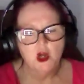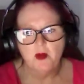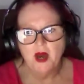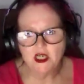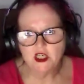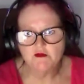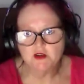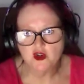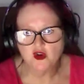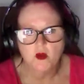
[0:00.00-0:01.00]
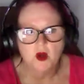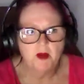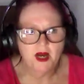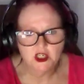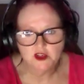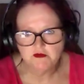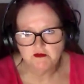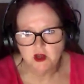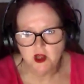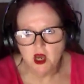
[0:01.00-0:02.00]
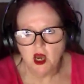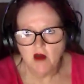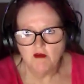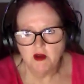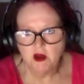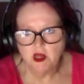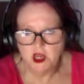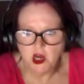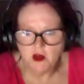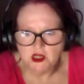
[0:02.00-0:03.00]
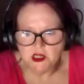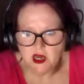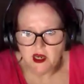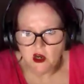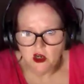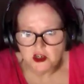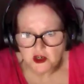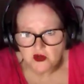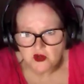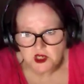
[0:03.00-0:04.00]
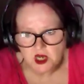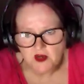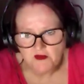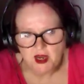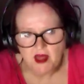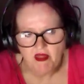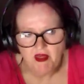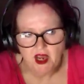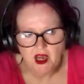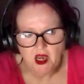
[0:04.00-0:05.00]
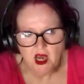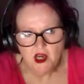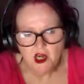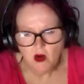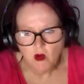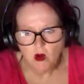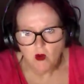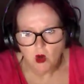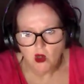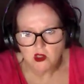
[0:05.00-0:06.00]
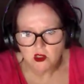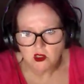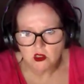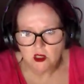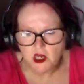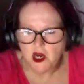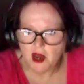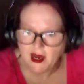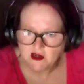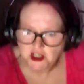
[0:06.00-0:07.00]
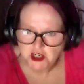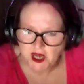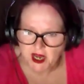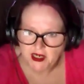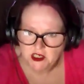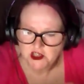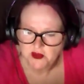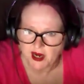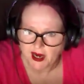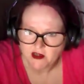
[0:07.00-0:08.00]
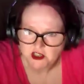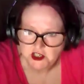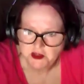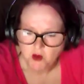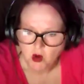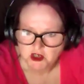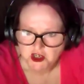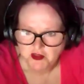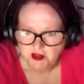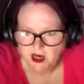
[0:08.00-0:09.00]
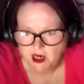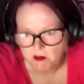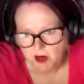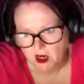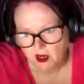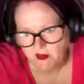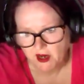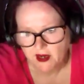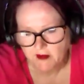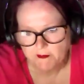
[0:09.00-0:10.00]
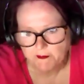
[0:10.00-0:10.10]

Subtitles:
Passion for trauma, passion for the psychological side of it, and think, how did you get into it? What was your thinking behind that?